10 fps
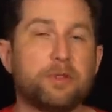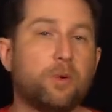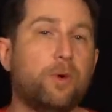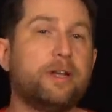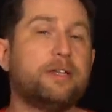But
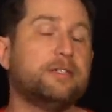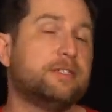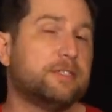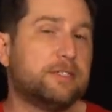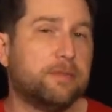the one
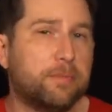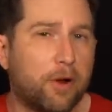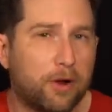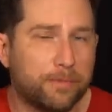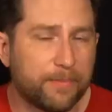consistent
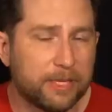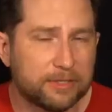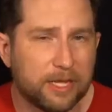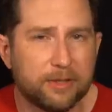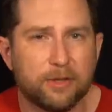part
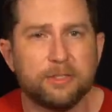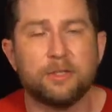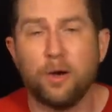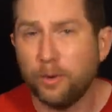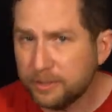is that it's
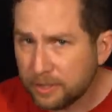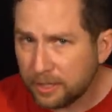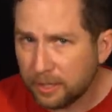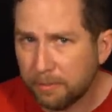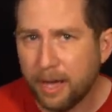always
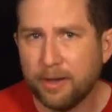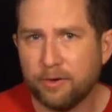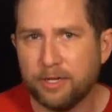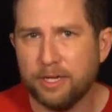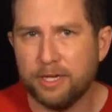done in a
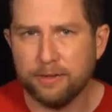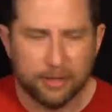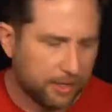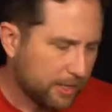minor key.